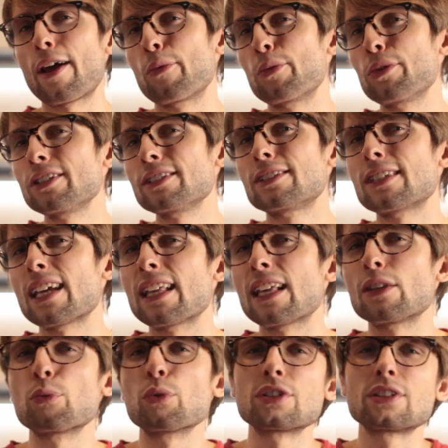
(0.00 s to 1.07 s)
I wouldn't say that
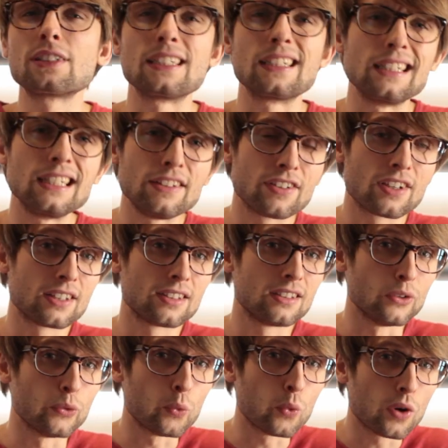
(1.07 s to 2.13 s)
it was significantly
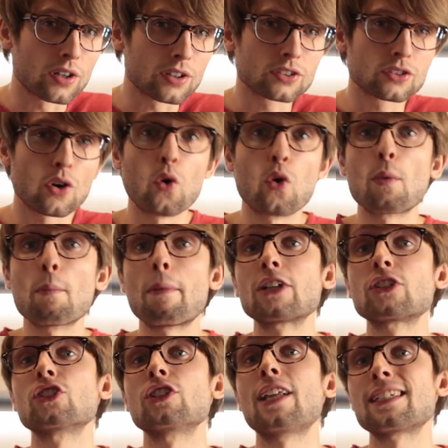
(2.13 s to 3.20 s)
worse or
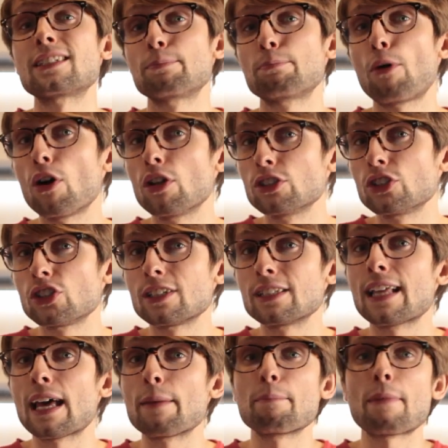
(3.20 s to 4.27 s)
much less polished
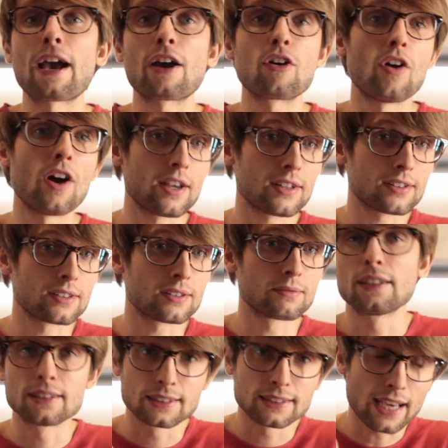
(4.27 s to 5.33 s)
than macOS.
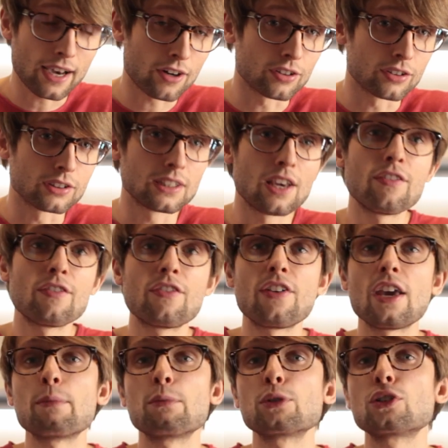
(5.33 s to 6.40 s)
Second, the
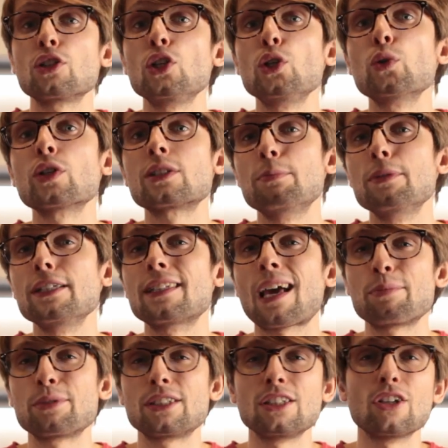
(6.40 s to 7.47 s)
infamous USB
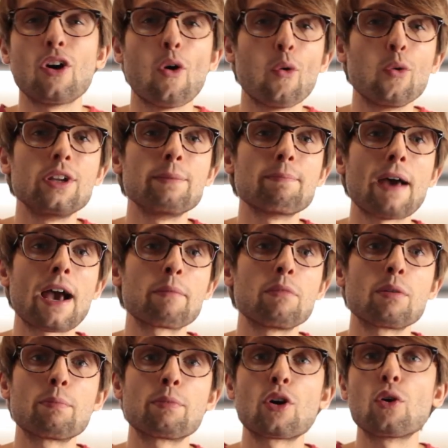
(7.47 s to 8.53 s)
Type-C only
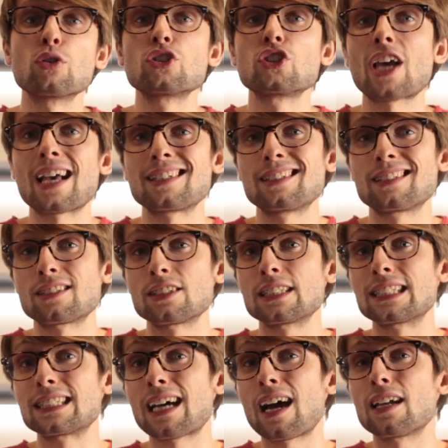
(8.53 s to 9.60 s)
MacBook Pro chassis
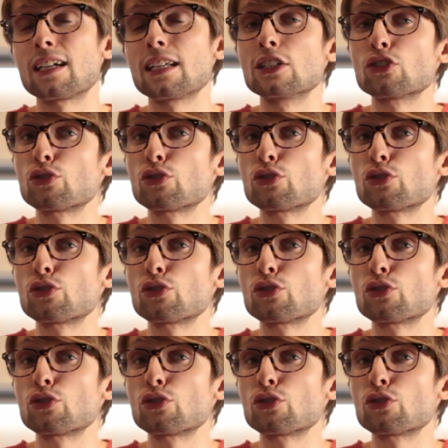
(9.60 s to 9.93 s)
redesign in